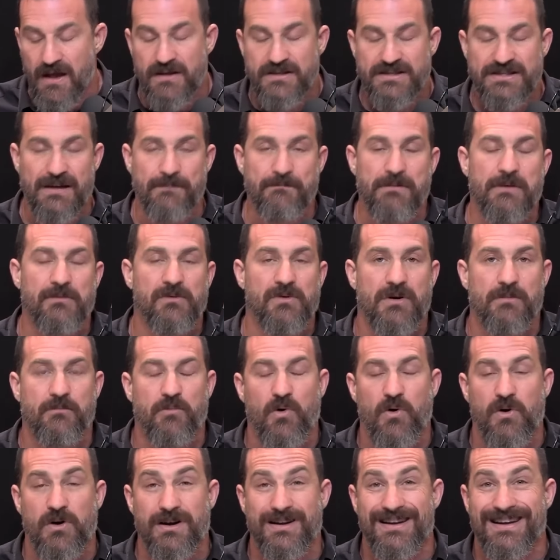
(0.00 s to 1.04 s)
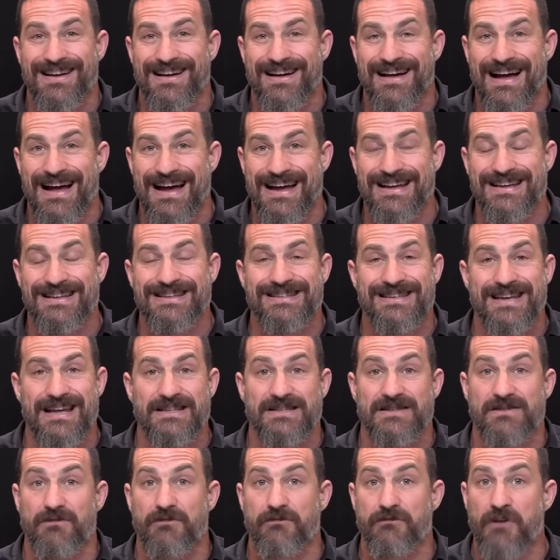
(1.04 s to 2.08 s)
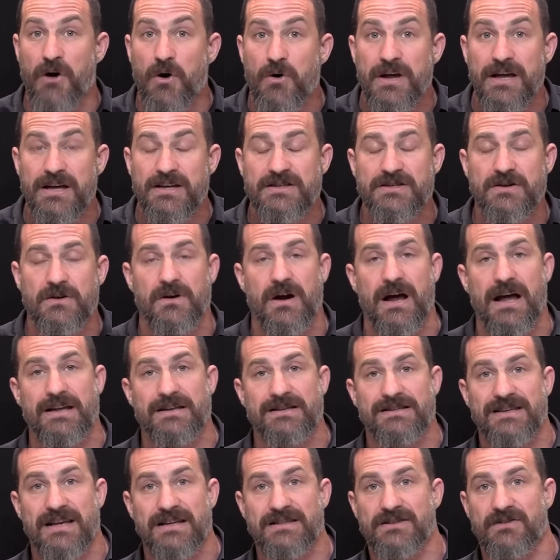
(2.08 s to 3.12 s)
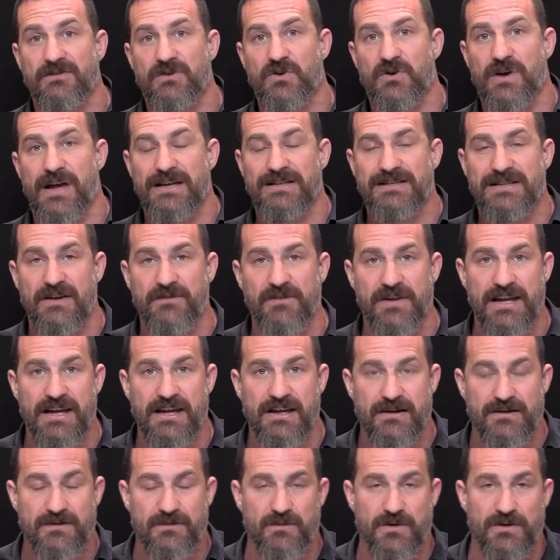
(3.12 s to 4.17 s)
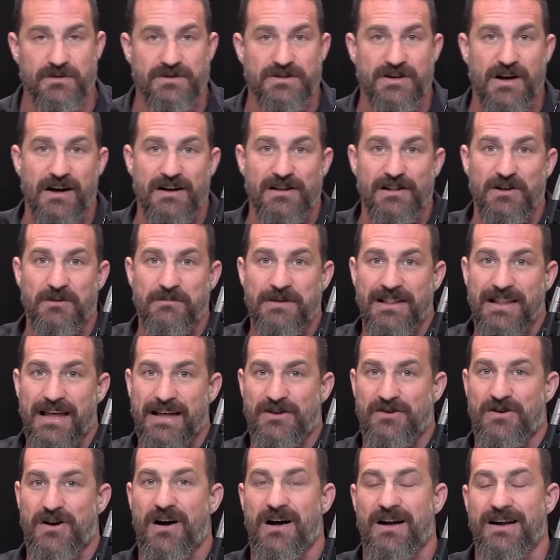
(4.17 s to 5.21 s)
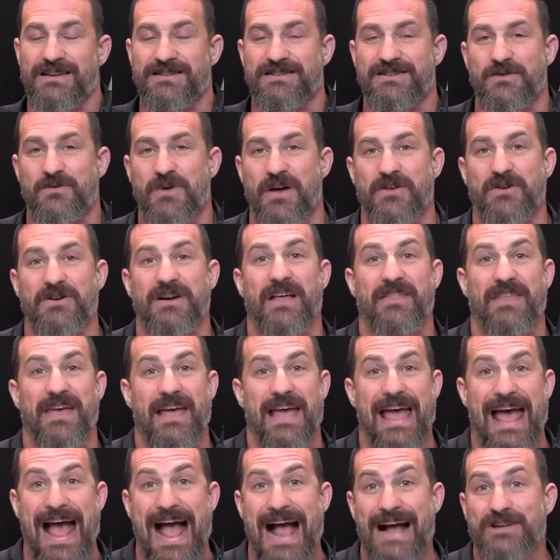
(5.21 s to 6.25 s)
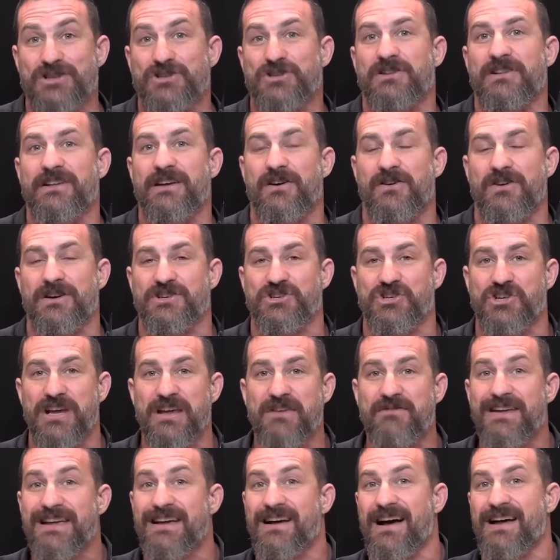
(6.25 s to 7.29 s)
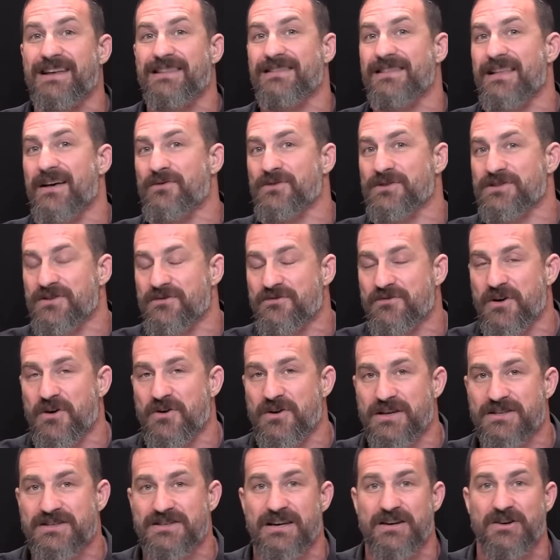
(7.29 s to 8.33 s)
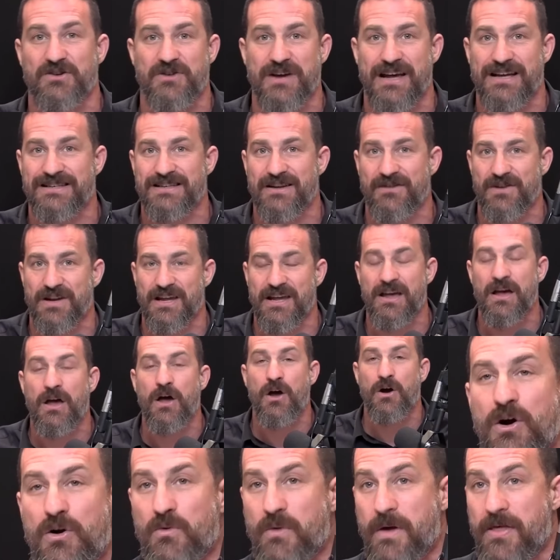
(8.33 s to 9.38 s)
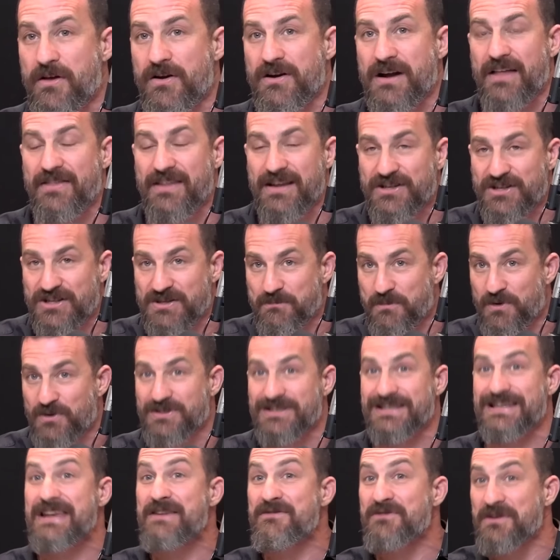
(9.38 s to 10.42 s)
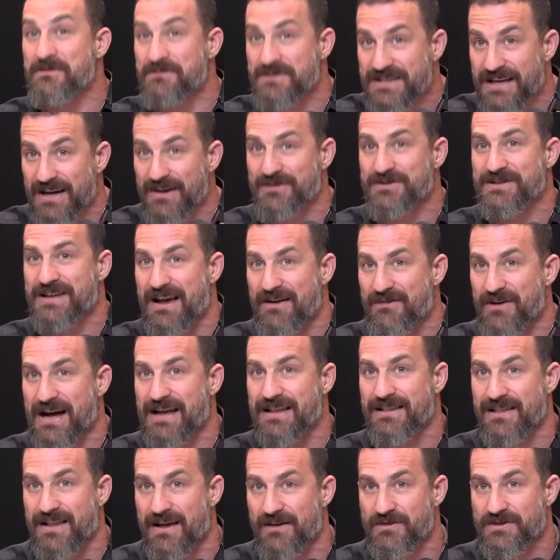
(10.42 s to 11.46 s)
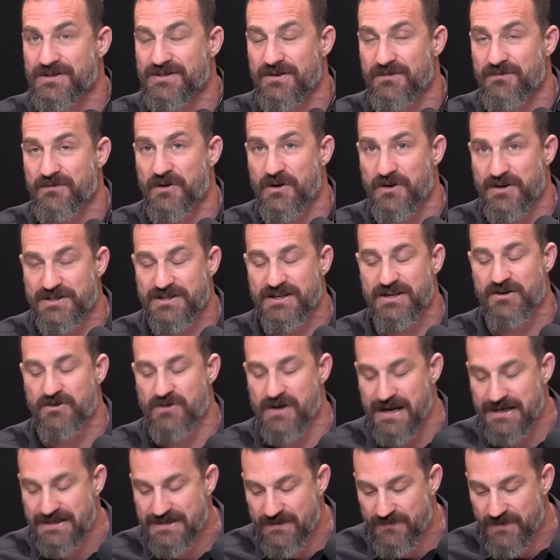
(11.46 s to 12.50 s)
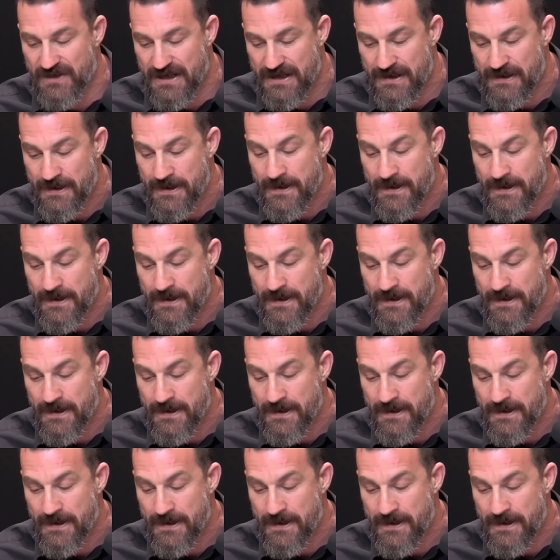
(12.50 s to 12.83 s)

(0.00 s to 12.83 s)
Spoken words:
Some people report heightened sense of focus or heightened sense of creativity. We'll talk a little bit later on as to whether or not they actually are achieving heightened levels of focus and creativity, or whether or not they just perceive themselves to have heightened levels of focus and creativity.